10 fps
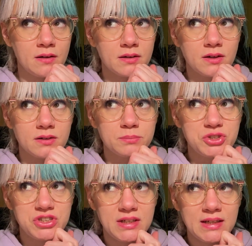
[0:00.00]
called
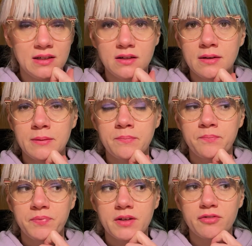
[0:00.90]
Machine
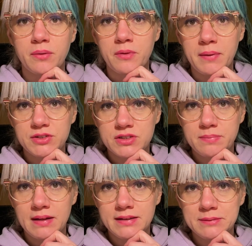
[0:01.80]
from the Matrix
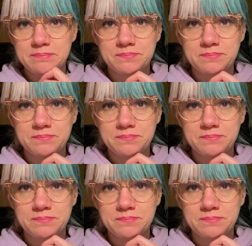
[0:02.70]
palette.